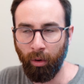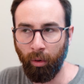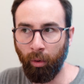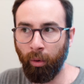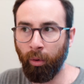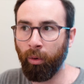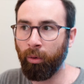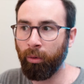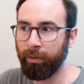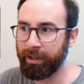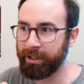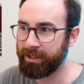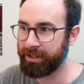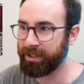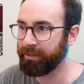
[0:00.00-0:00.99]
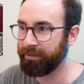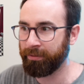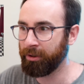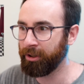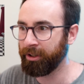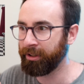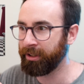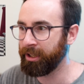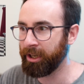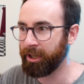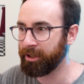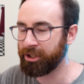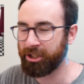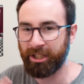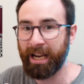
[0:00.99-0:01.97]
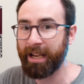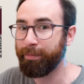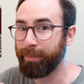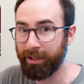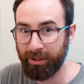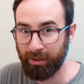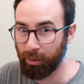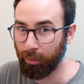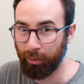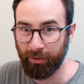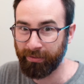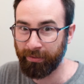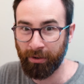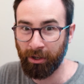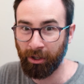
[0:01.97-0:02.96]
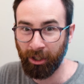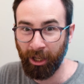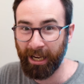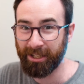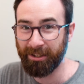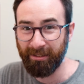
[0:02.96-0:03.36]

all these different, you know, shaping tools for your lights.